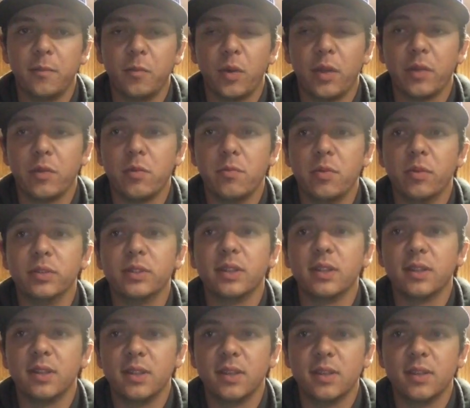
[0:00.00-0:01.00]
While they were
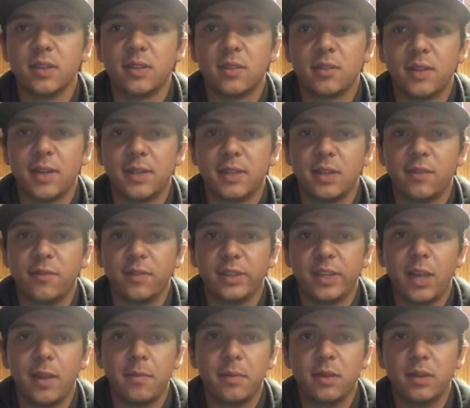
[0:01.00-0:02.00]
building these, that
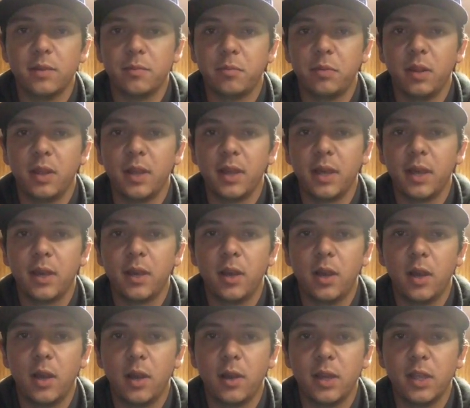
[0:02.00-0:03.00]
definitely came into play
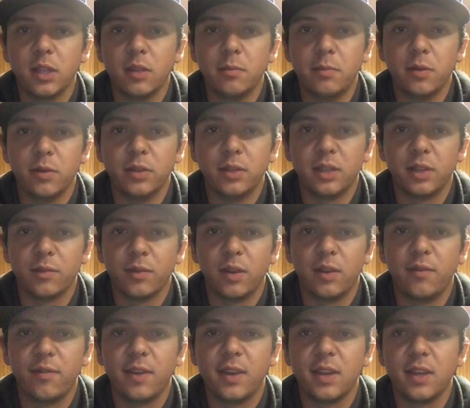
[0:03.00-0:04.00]
in the building,
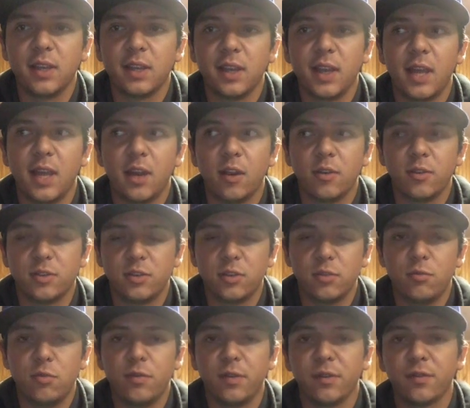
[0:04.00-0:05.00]
renovating, and
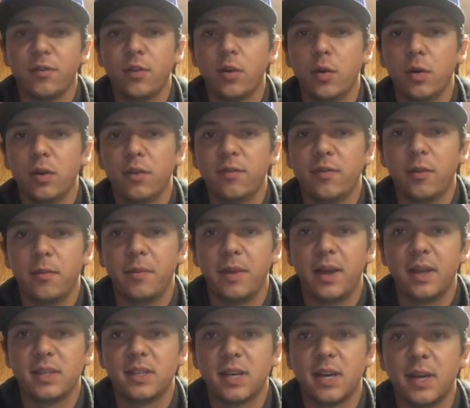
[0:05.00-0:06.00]
also moving forward from
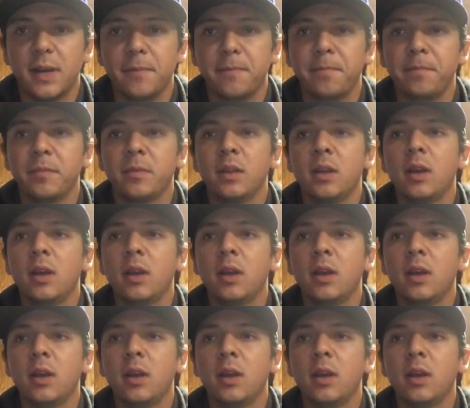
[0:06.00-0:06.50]
that time.